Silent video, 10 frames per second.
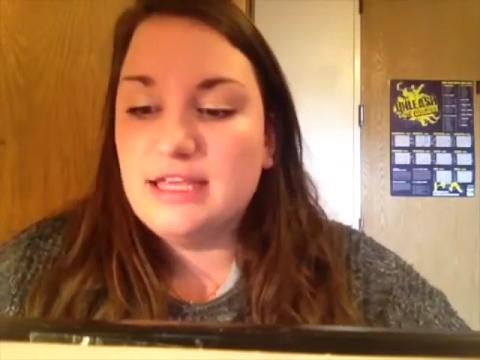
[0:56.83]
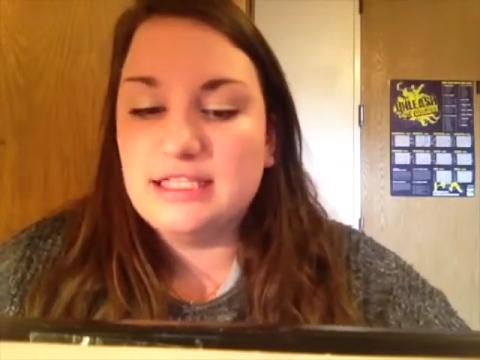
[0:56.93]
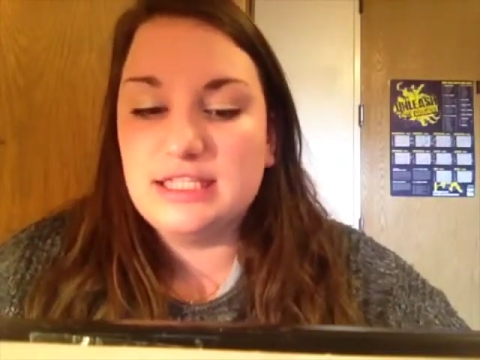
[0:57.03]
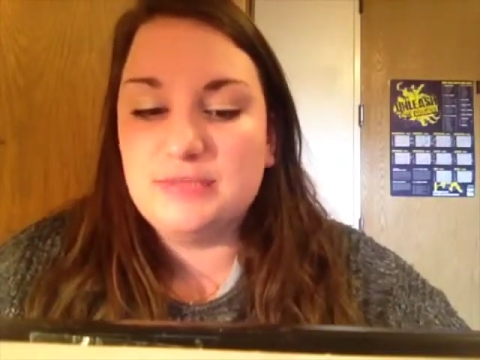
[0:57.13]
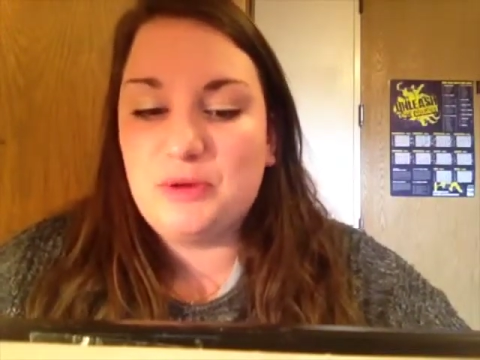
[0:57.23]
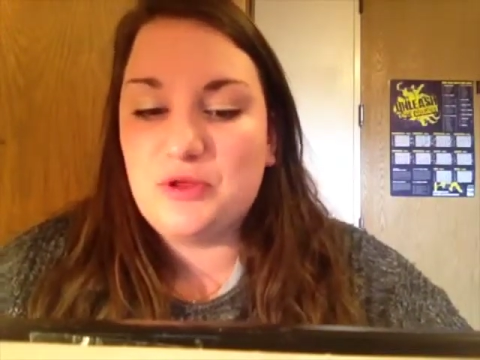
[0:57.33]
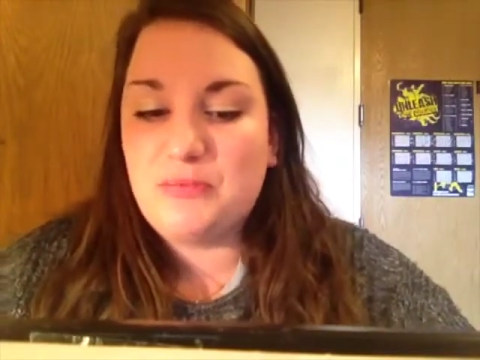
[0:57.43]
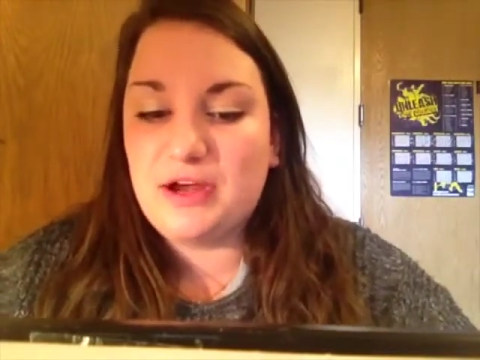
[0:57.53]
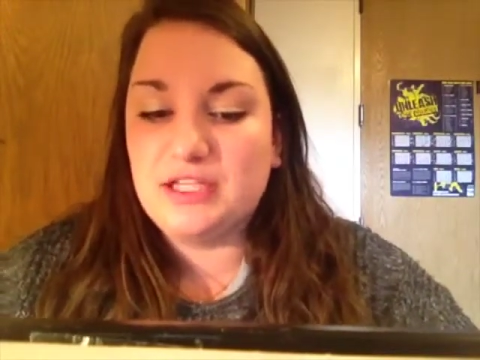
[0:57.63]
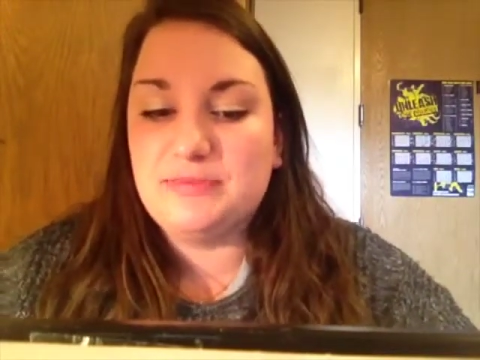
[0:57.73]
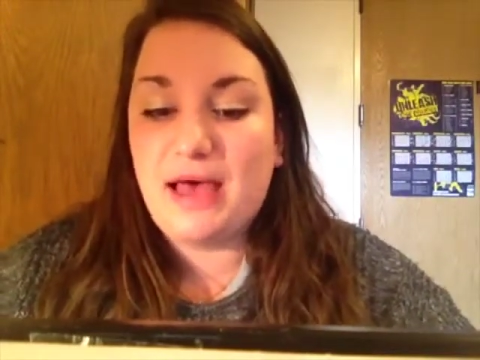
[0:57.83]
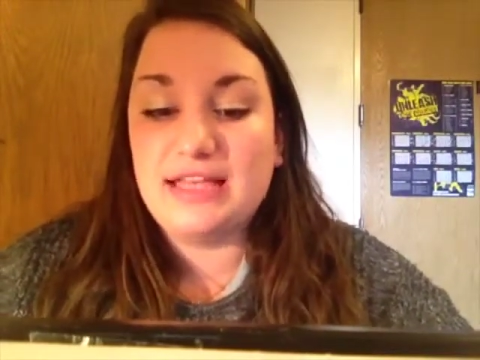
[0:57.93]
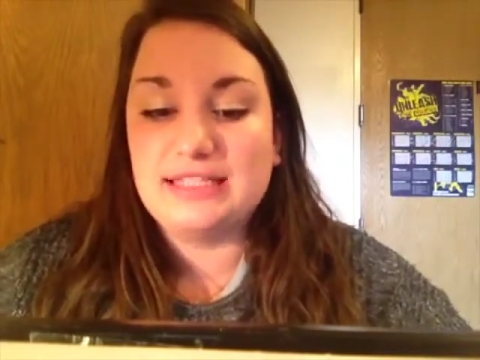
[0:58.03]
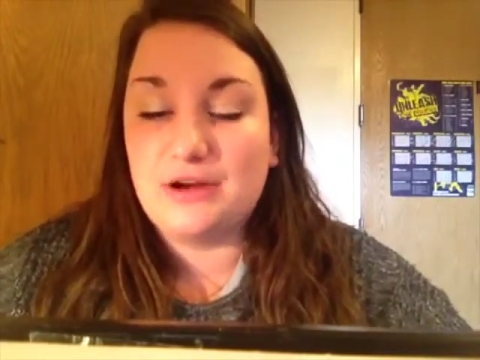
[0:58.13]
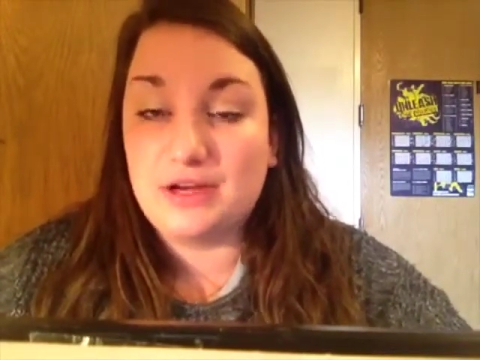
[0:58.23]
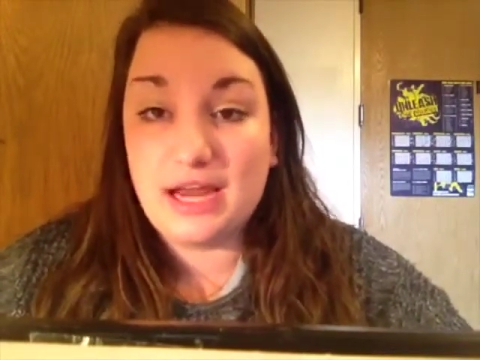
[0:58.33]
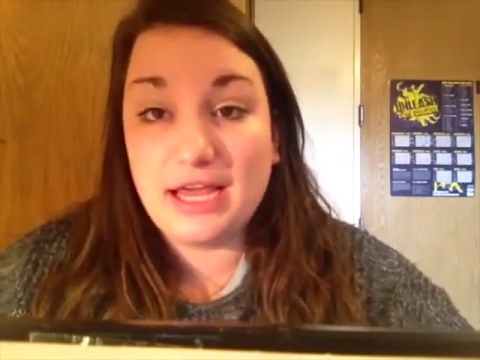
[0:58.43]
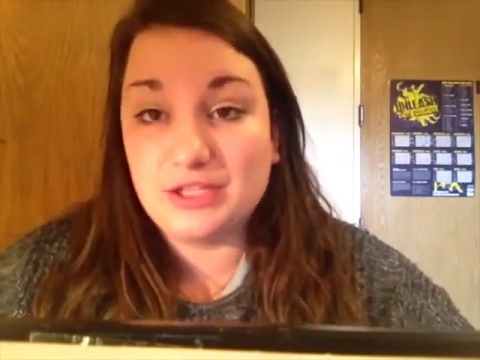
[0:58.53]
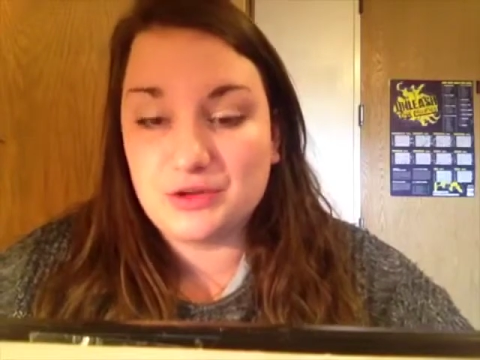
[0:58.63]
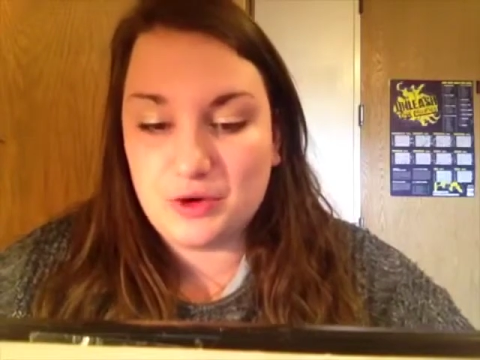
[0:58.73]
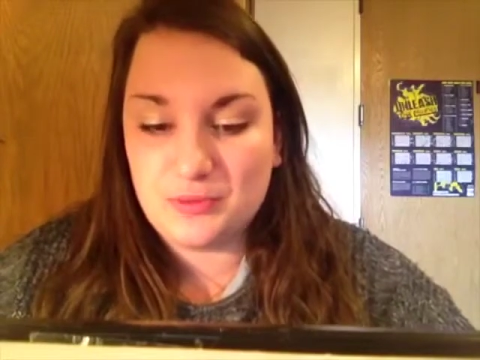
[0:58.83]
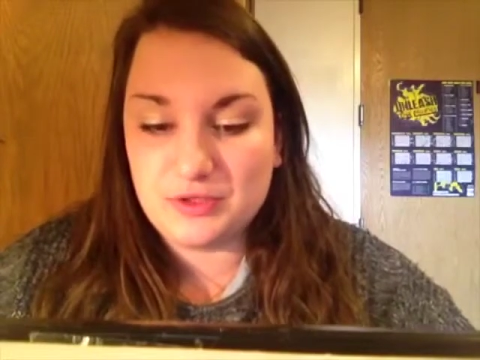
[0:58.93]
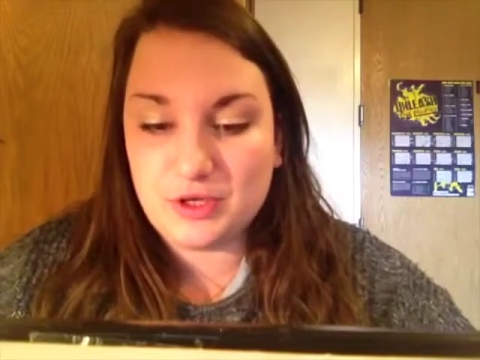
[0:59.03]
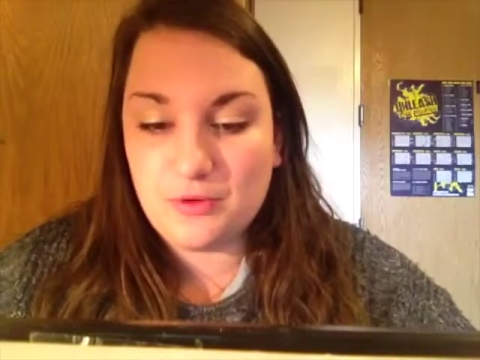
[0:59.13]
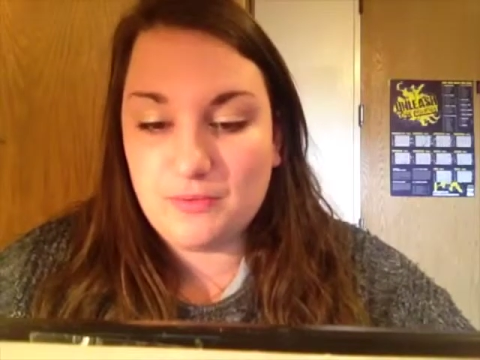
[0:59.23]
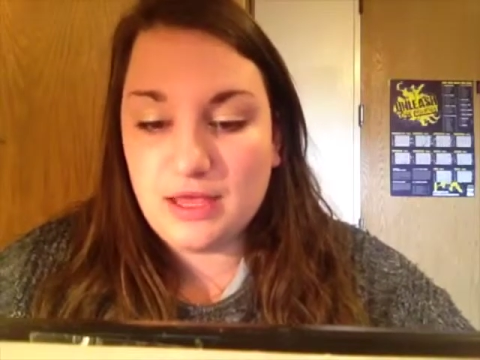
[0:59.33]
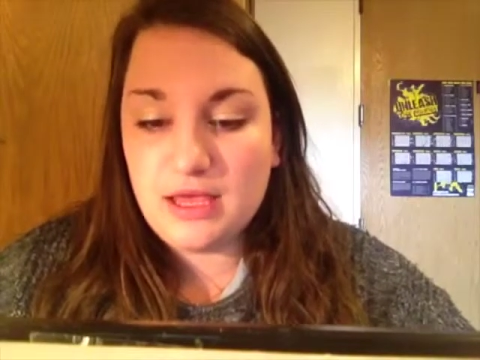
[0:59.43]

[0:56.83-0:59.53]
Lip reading: since both parents passed down an X chromosome.